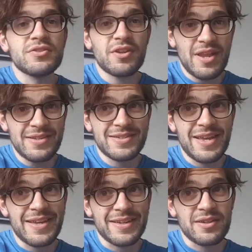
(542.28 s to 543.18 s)
So let's
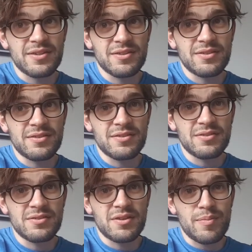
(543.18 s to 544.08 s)
sing
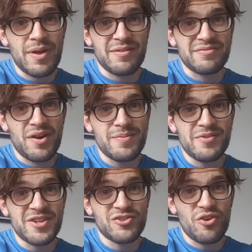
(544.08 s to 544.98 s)
about the farmer
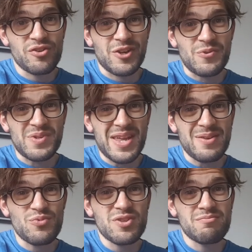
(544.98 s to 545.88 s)
and his dog whose
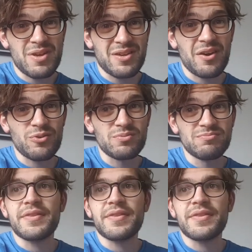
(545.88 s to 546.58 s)
name was Bingo.